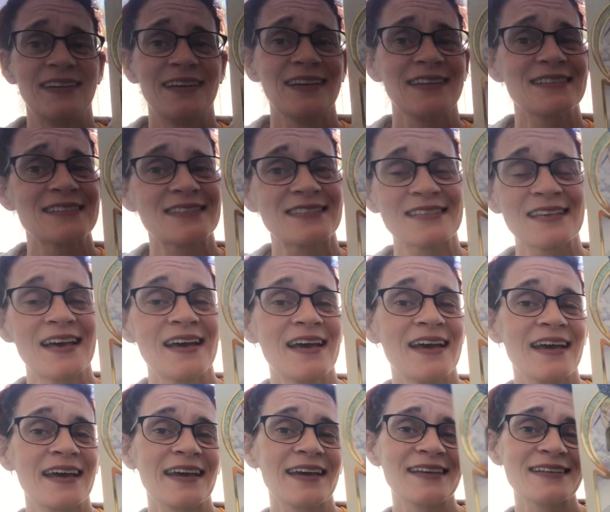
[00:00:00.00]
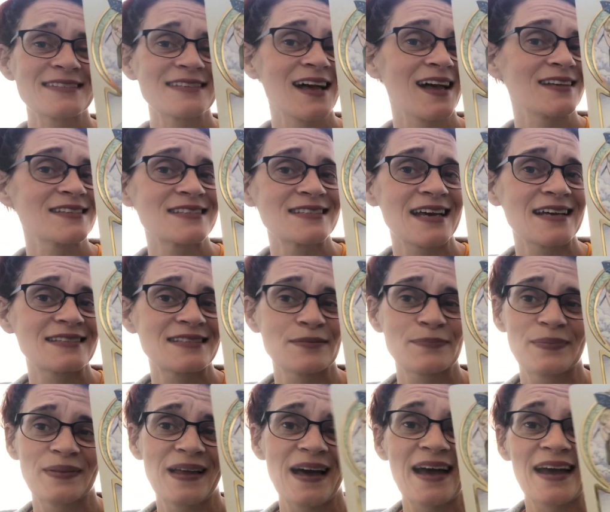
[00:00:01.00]
he's he's all set to
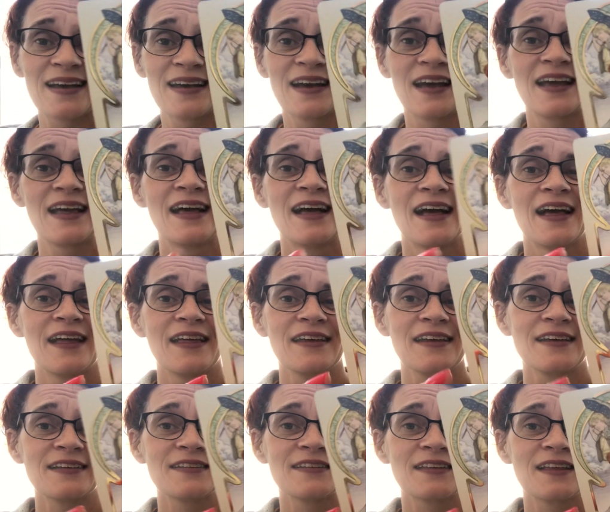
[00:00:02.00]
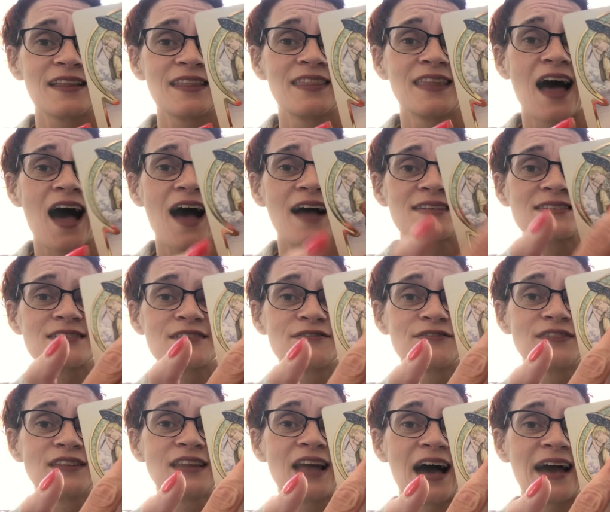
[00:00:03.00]
play. He, lots of
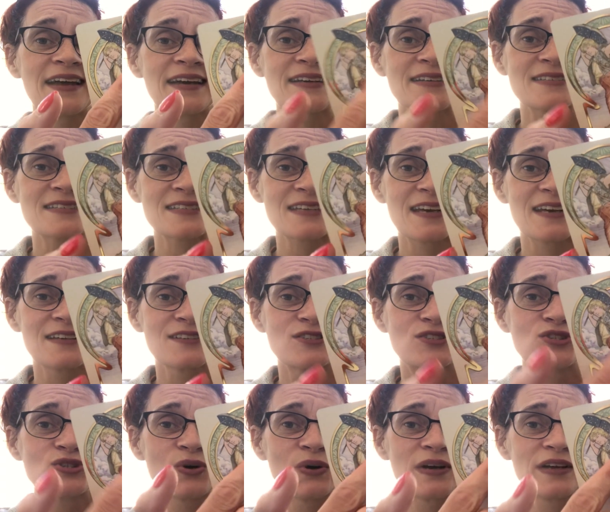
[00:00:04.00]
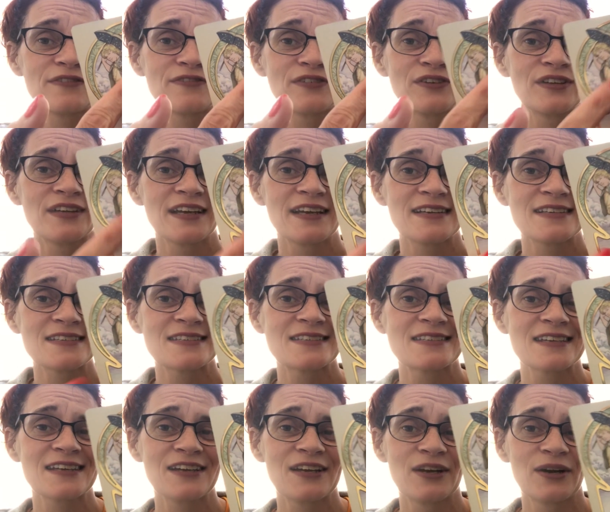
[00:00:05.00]
light,
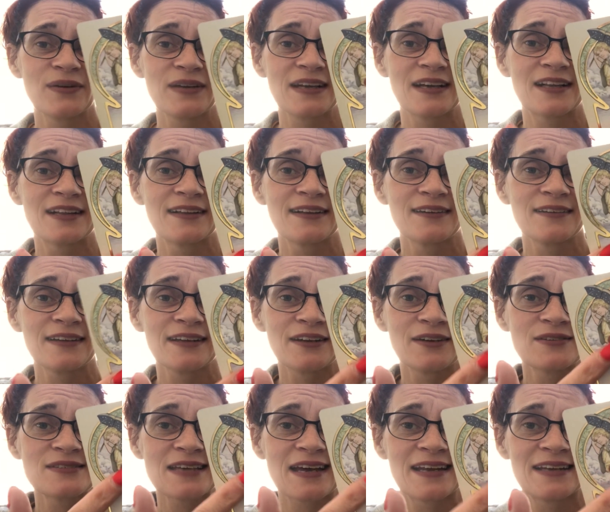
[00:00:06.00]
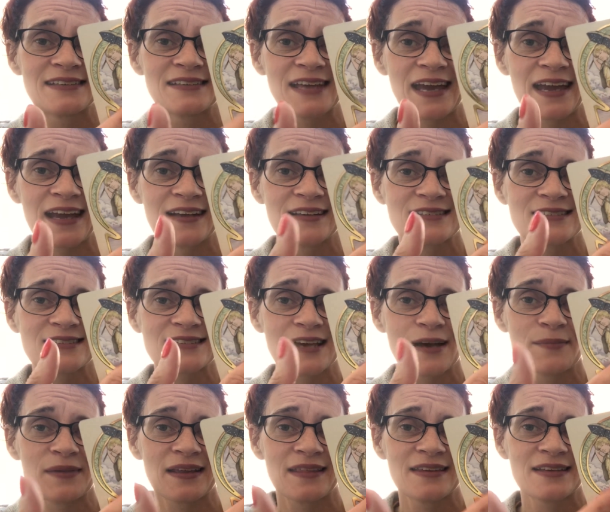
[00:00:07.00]
joyfulness. You know, he clearly knows how to dance. I
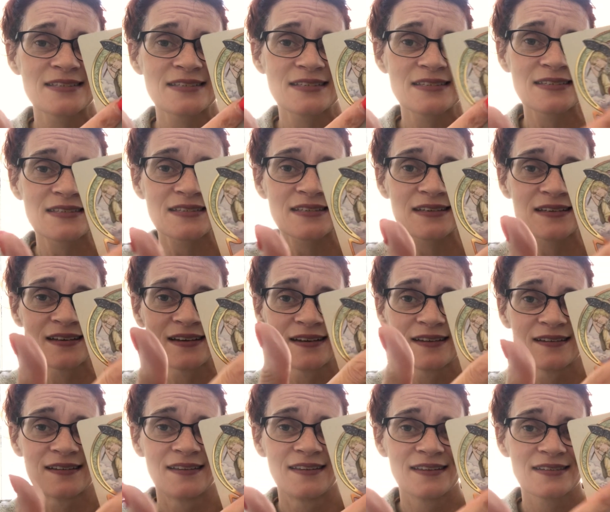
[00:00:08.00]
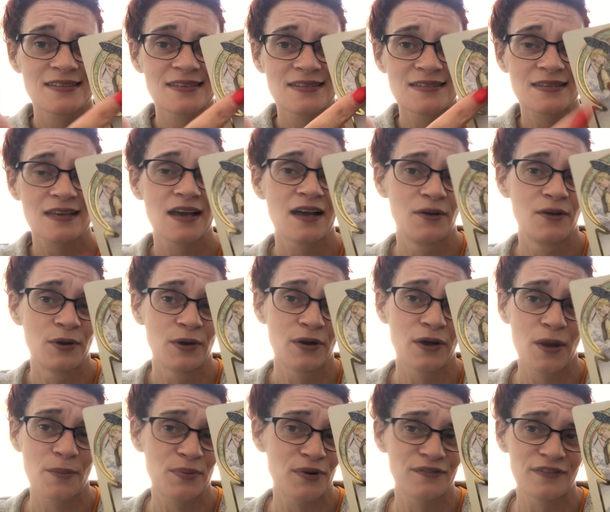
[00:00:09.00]
mean, this is this is
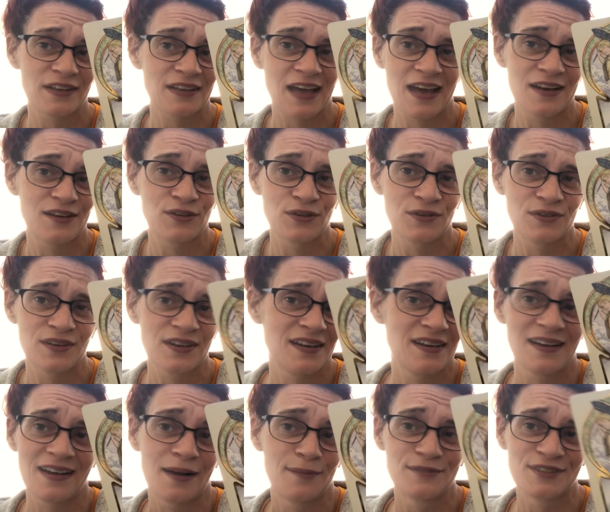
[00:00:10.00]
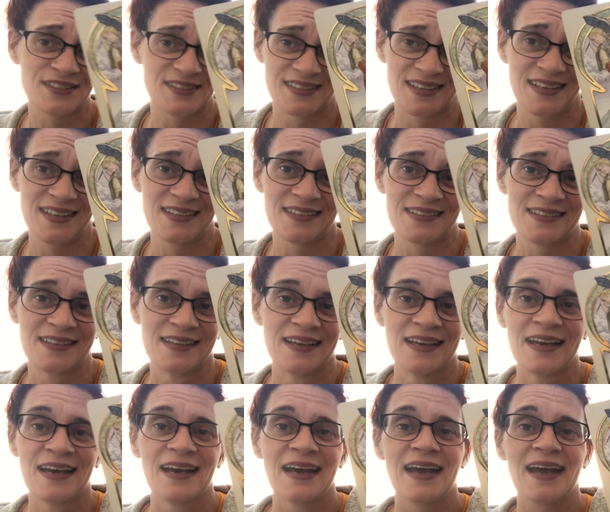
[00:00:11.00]
a perfect attitude. I'm just saying.
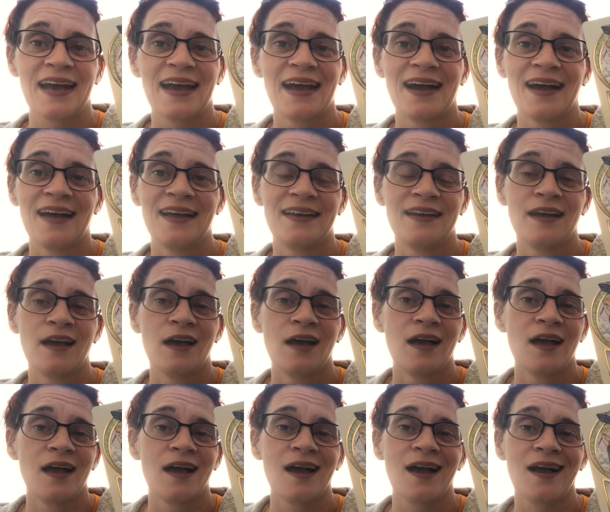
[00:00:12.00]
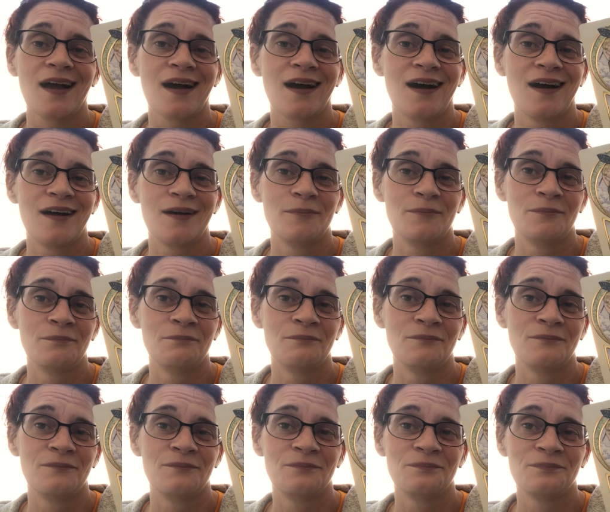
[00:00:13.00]
And um
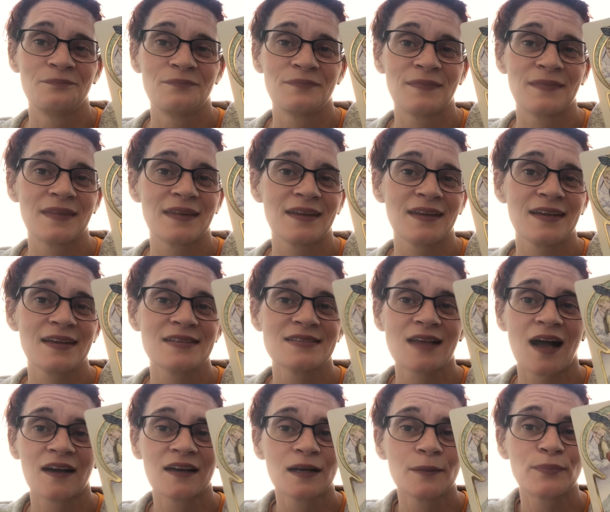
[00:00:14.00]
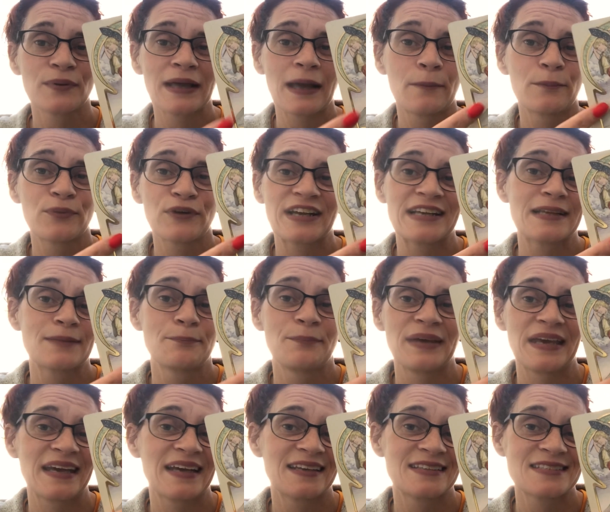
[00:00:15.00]
he's not gonna bring a big
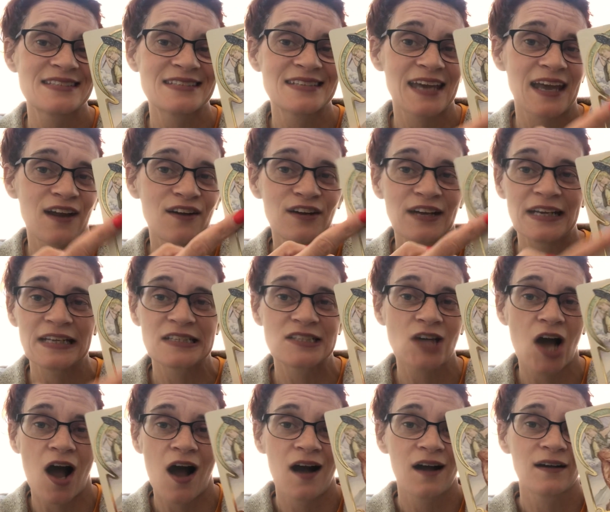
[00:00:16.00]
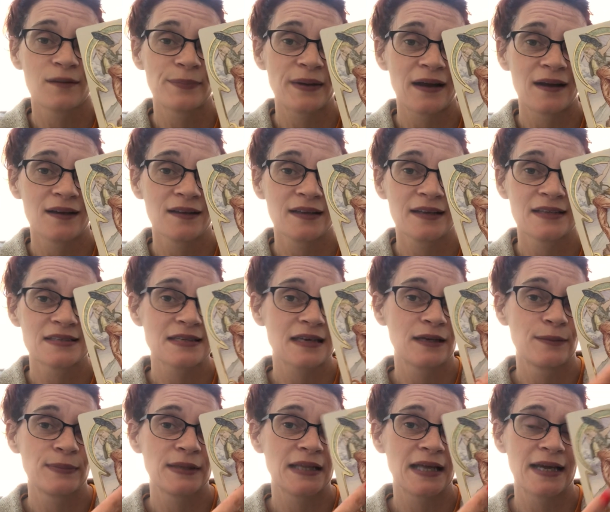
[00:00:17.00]
big scary dog apparently it's
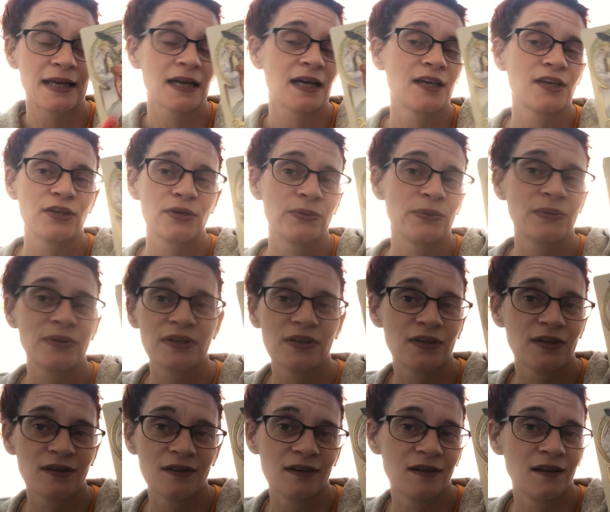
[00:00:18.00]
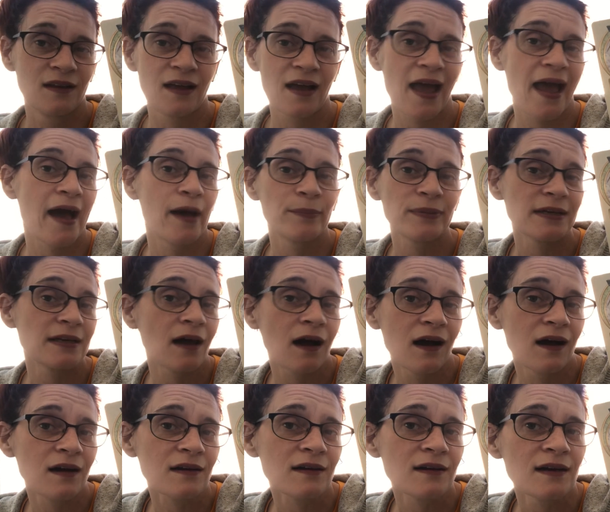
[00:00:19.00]
gonna be like a cute little happy
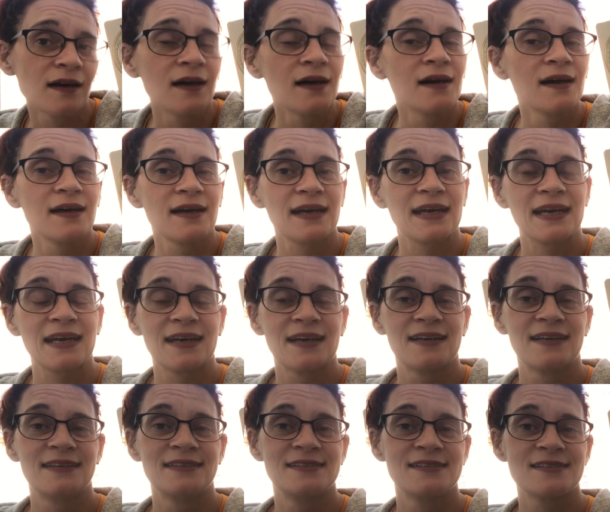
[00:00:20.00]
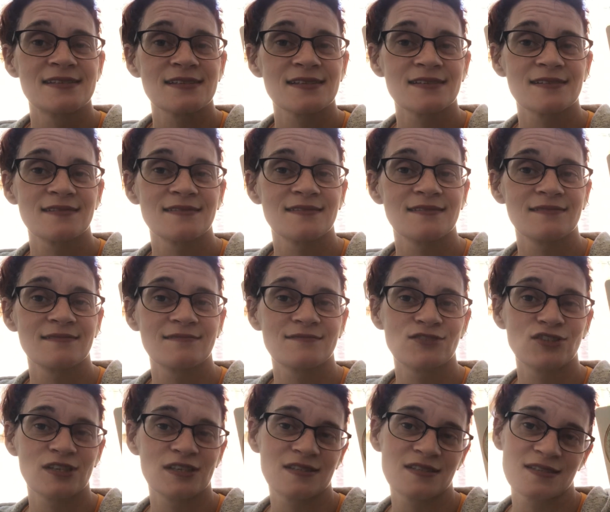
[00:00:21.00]
dog and
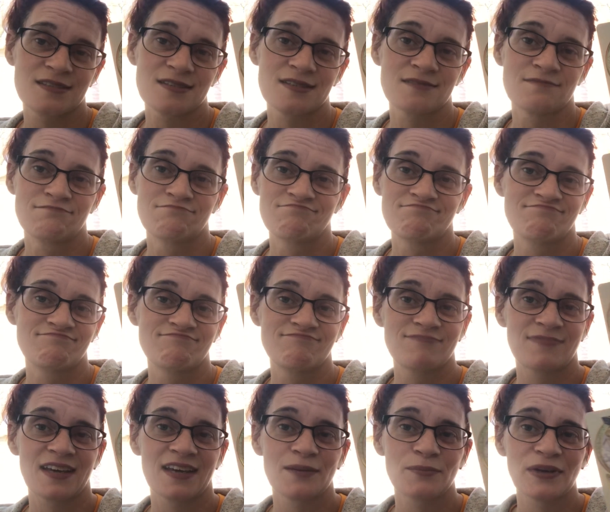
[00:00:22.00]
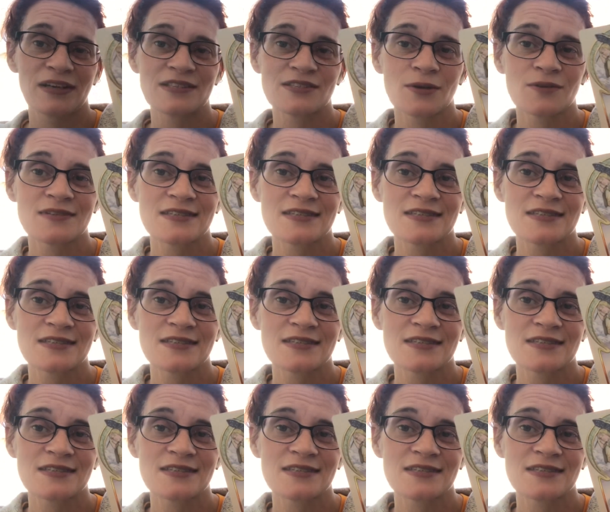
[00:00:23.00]
just gonna bring his own